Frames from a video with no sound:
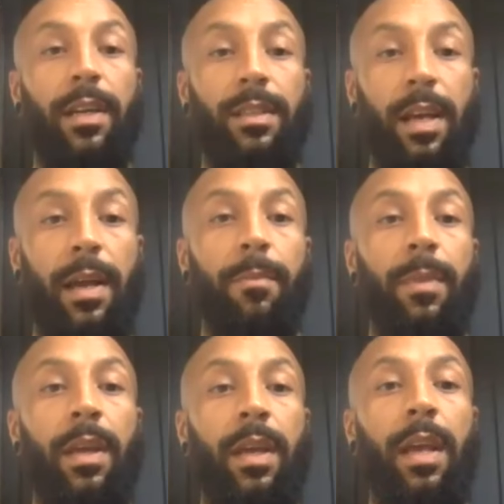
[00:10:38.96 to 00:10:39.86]
at the
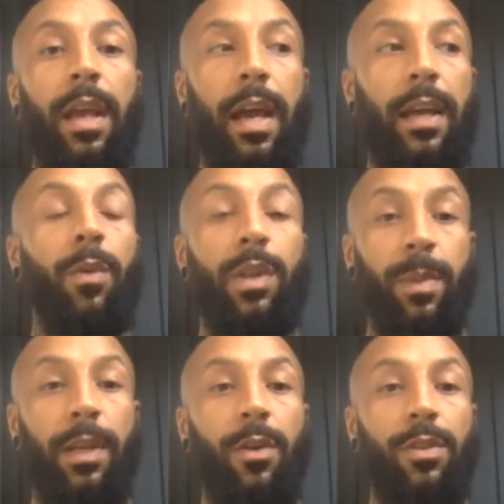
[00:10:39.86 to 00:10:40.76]
time, and I wanted to
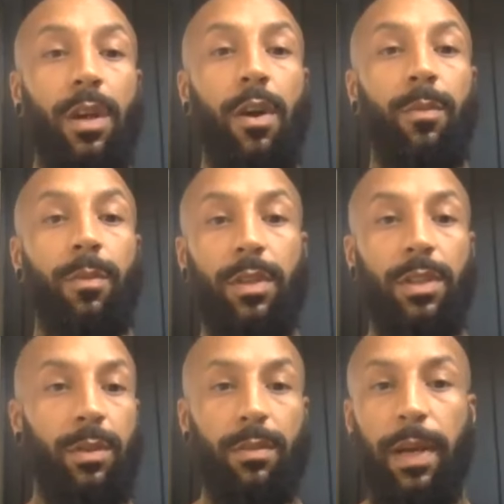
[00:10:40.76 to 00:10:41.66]
be close to home because
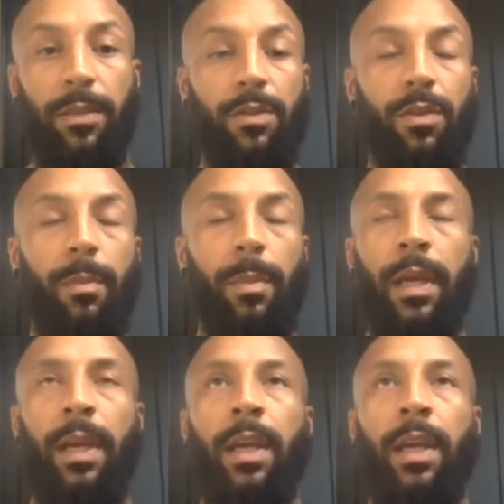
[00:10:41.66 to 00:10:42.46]
she was about to drop.